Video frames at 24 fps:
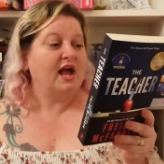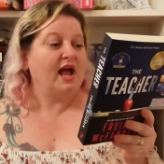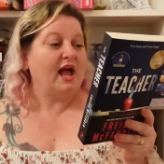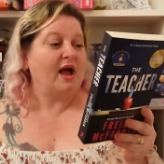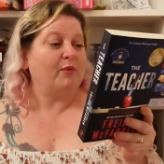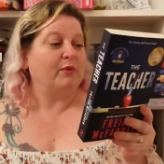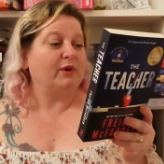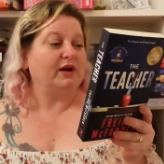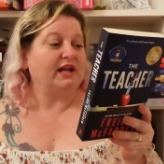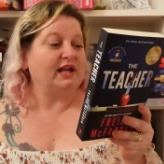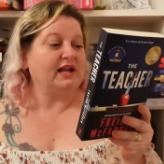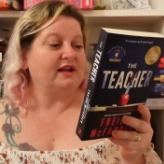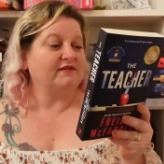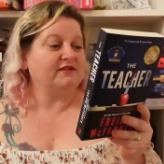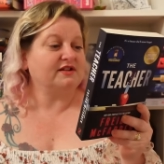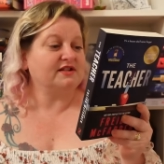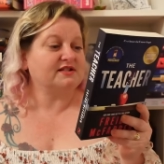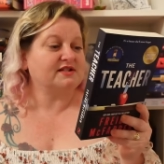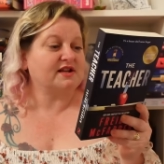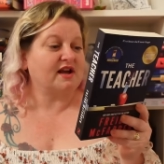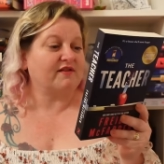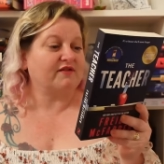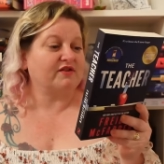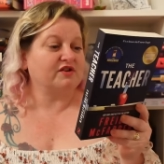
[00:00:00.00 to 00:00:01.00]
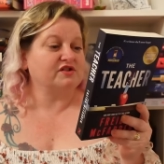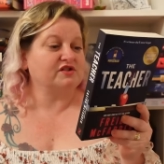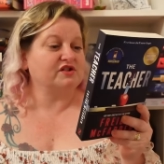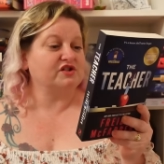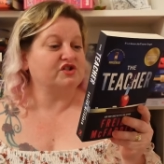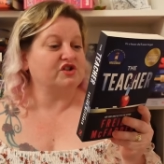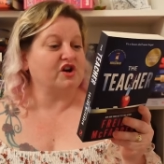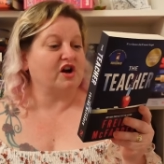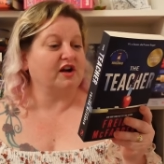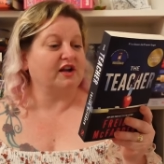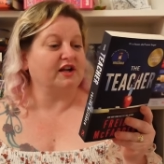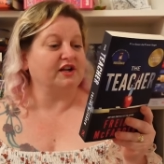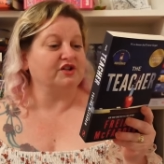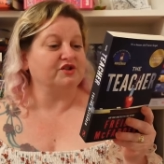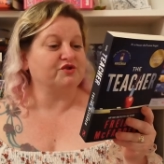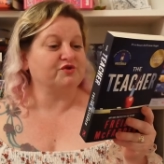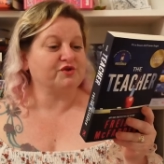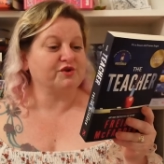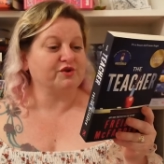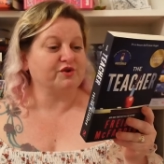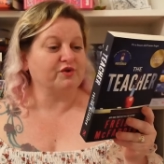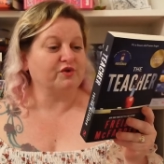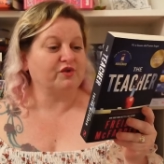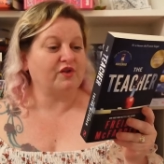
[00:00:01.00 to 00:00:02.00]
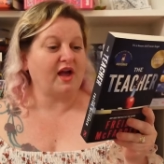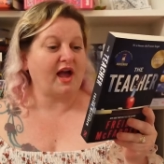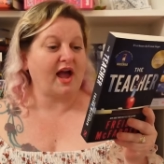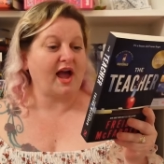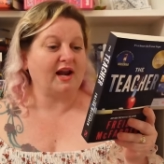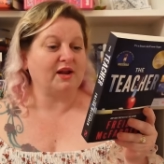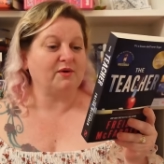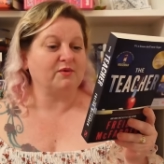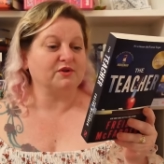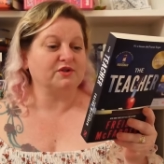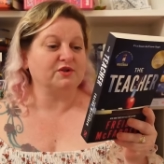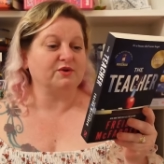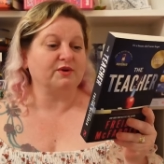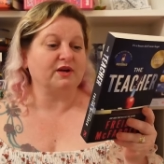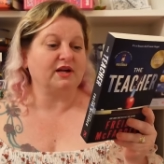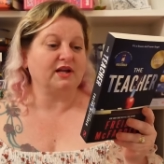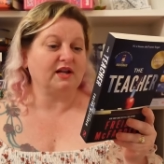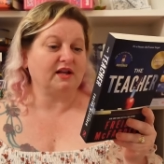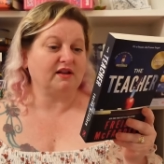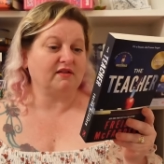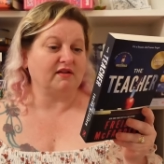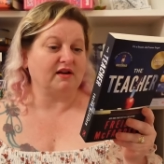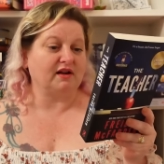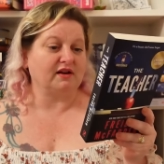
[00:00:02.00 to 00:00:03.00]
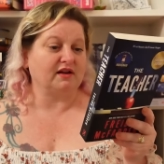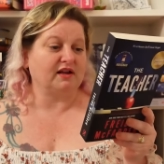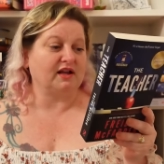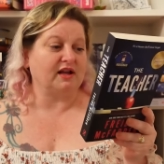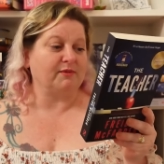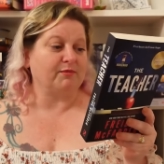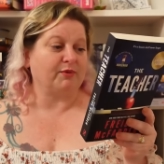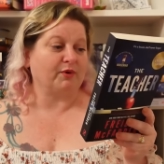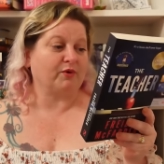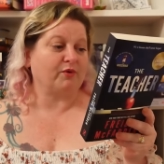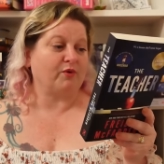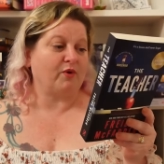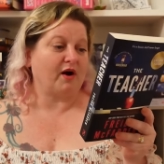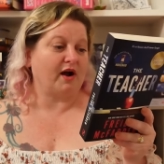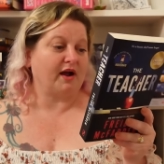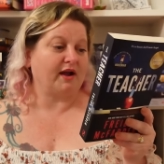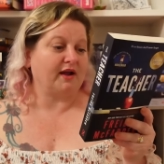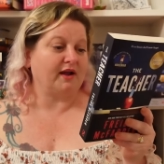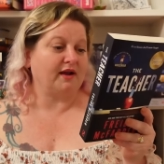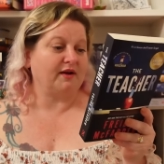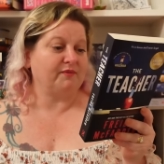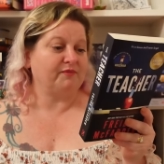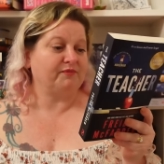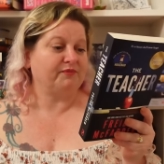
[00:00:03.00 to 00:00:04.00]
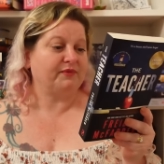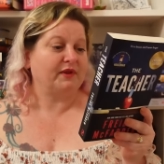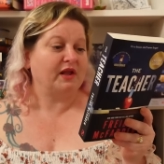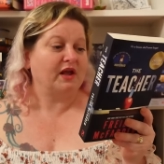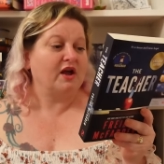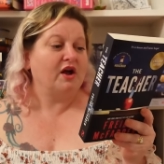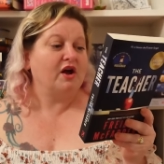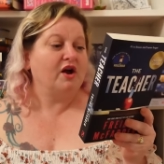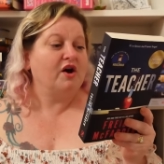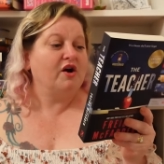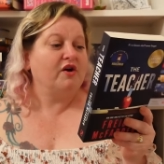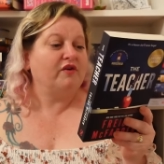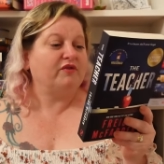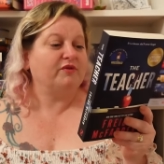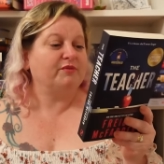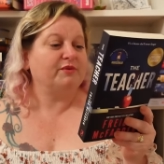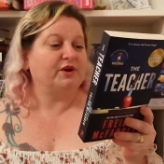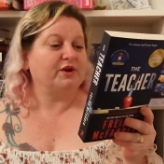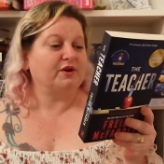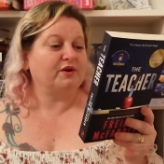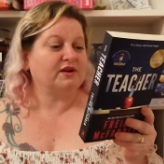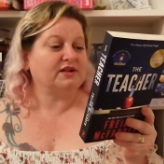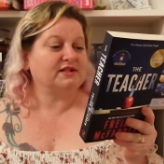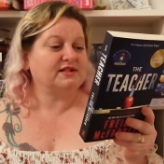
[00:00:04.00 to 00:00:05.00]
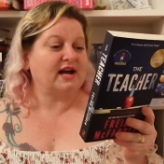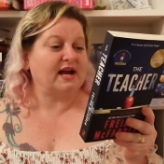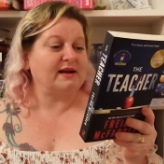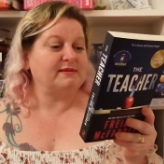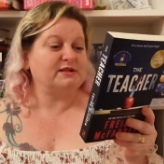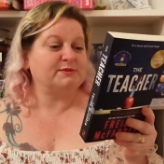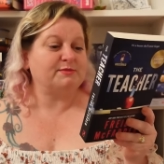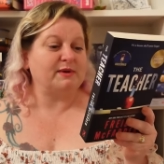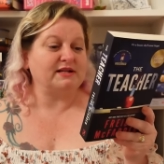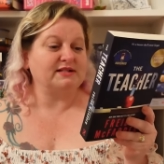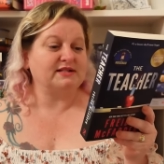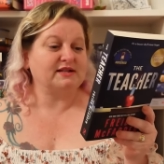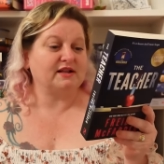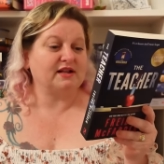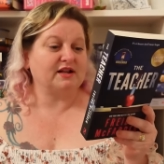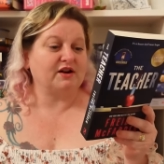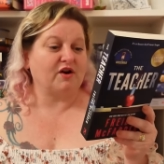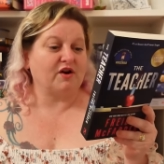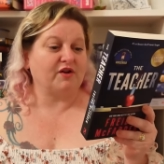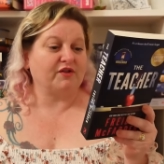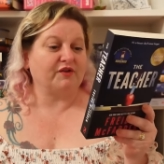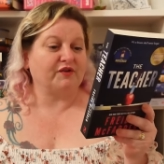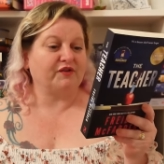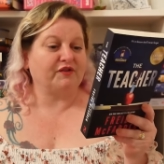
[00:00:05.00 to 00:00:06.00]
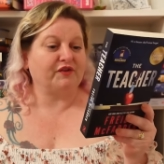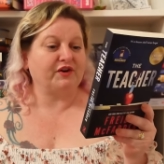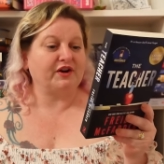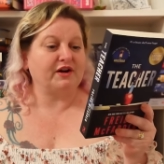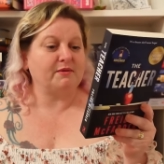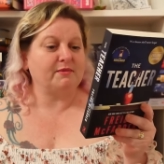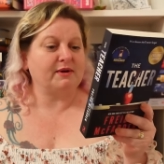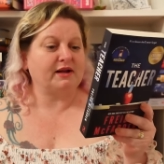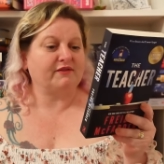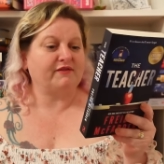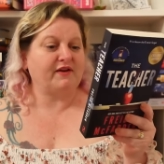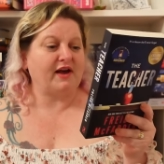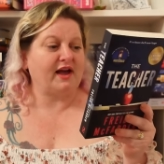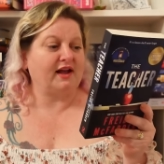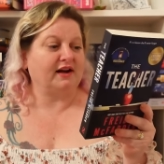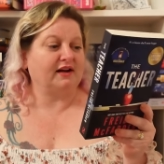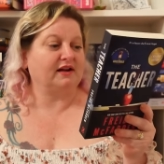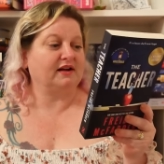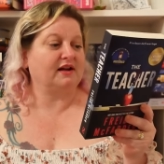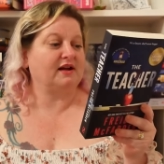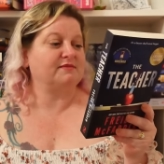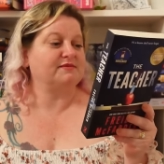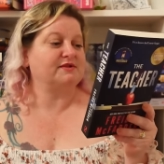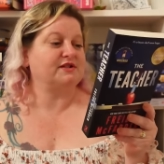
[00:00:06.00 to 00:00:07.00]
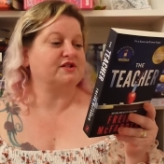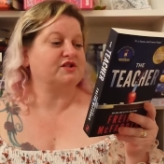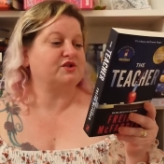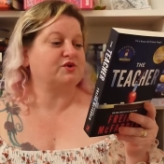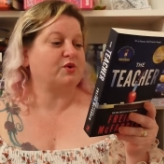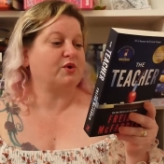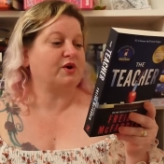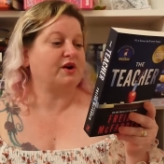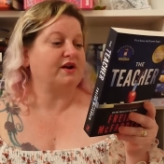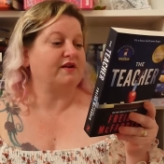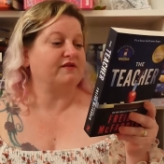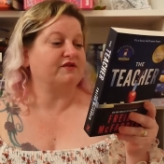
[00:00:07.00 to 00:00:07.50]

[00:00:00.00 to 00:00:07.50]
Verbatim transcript: And when Eve discovers the shocking truth, Addie will do anything to keep her quiet. From New York Times bestselling author Freida McFadden comes a story